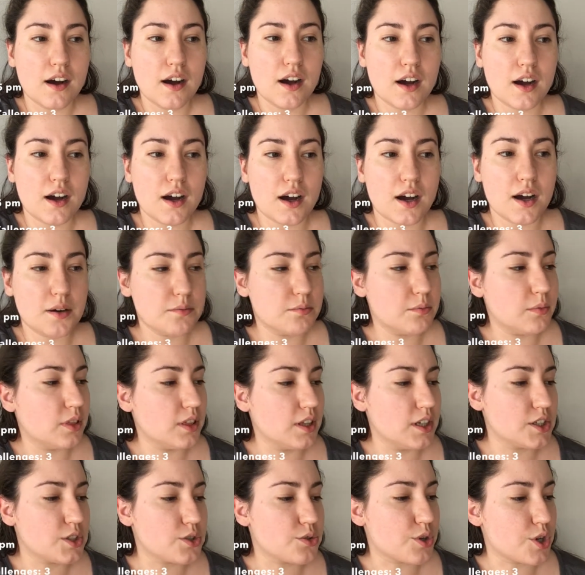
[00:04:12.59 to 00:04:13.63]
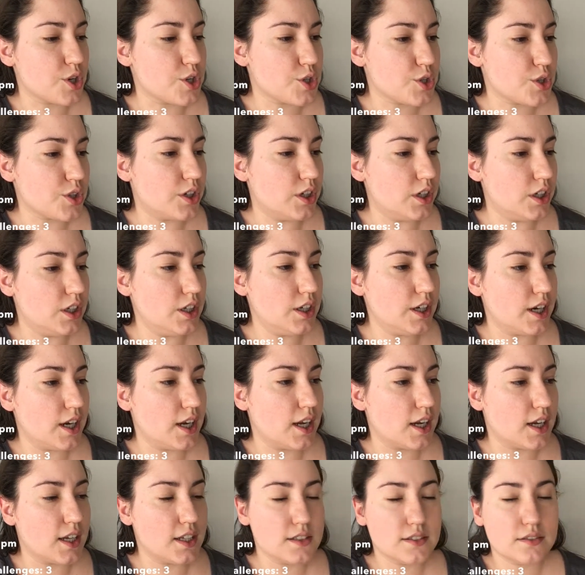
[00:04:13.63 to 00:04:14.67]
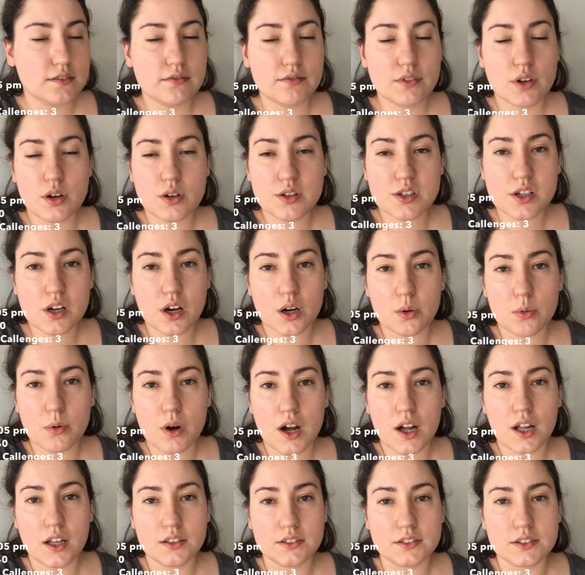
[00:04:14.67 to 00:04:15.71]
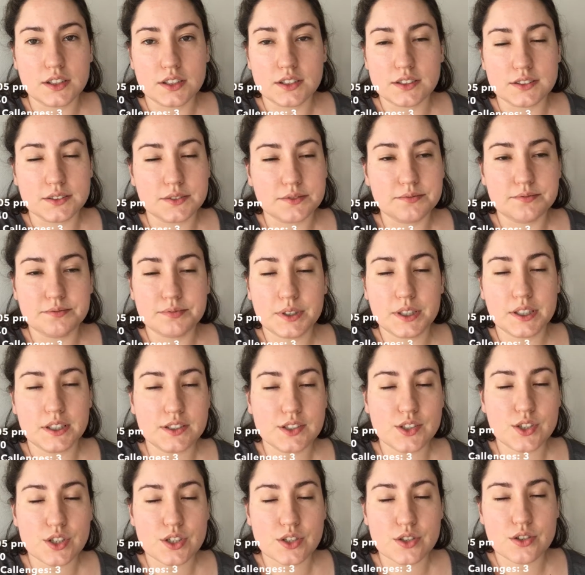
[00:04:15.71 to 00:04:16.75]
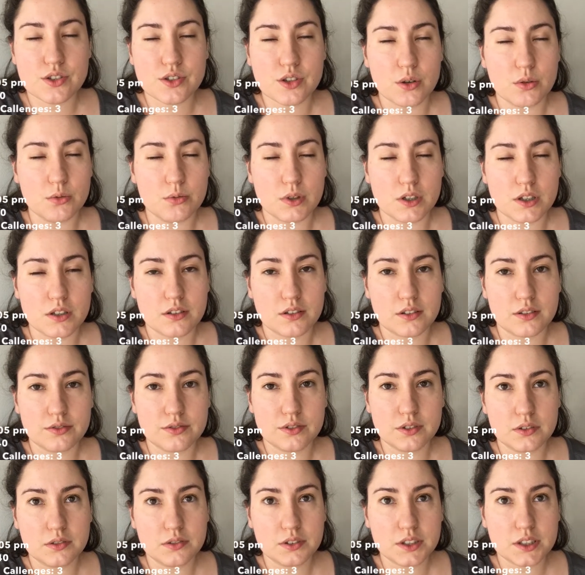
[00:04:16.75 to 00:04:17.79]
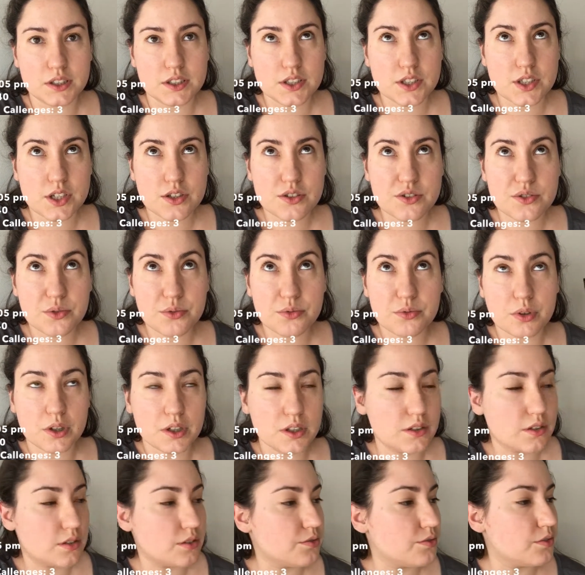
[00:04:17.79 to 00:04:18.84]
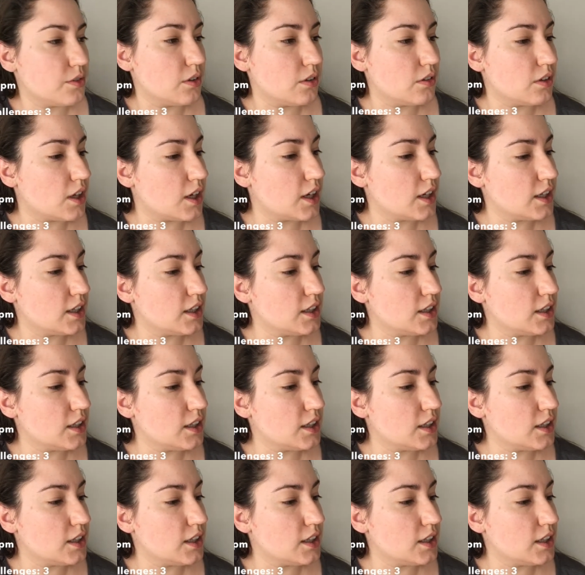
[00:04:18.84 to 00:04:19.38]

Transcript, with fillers: literature, and Oscar Wilde is, he's just so wonderful. He's just so wonderful.